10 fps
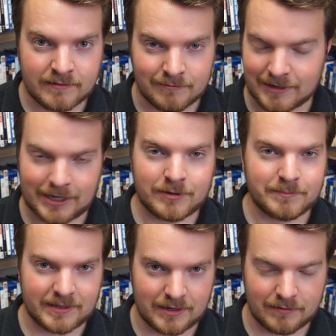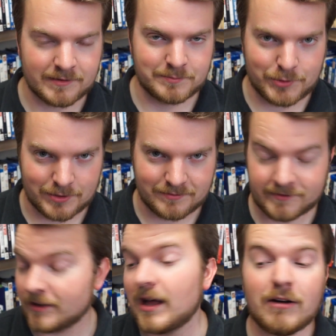Well, I couldn't be there. I wasn't born.
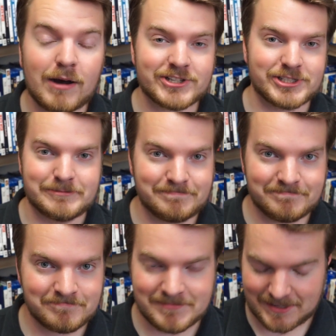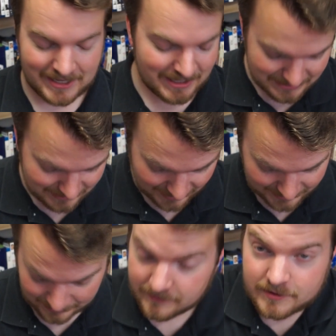So I'll watch it. And
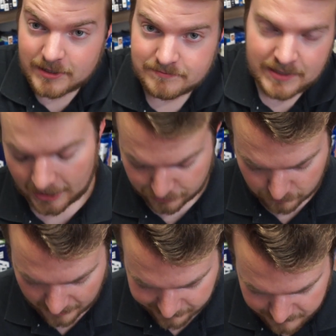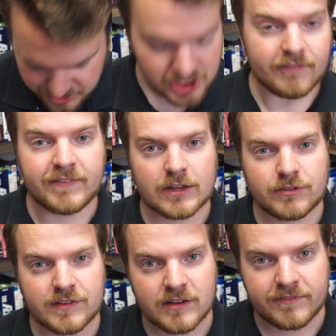I hear it's good. I do have some Shout
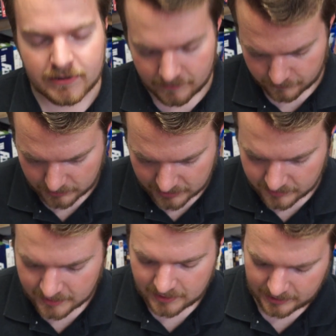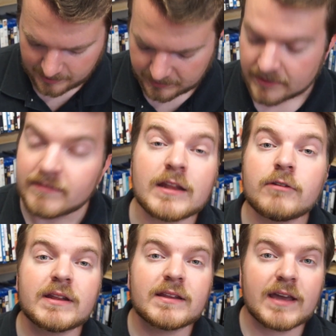Factory stuff here as well. I'm
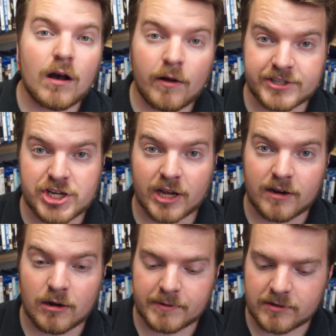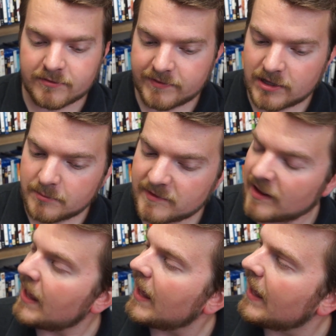continuing to get all the John Carpenter films.
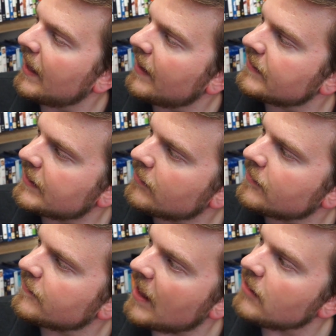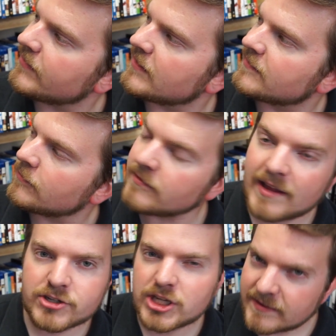And here's Elvis. This was
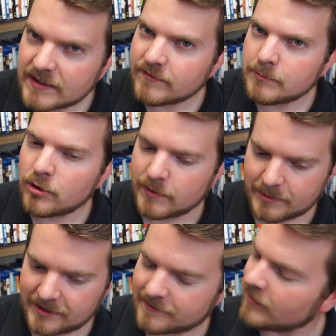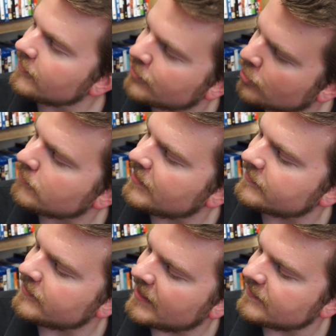actually a TV movie, but it starred Kurt
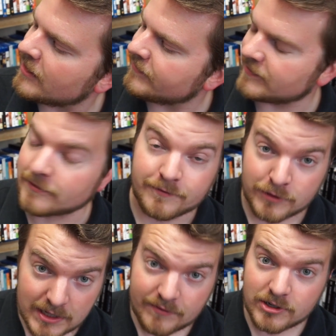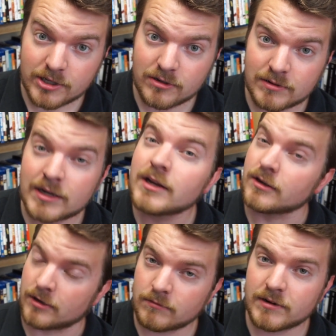Russell as Elvis. So if you never knew,
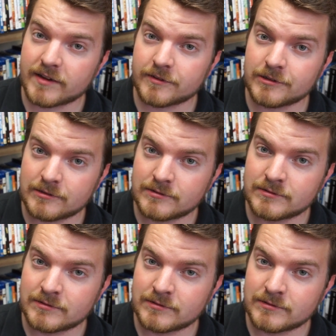Kurt Russell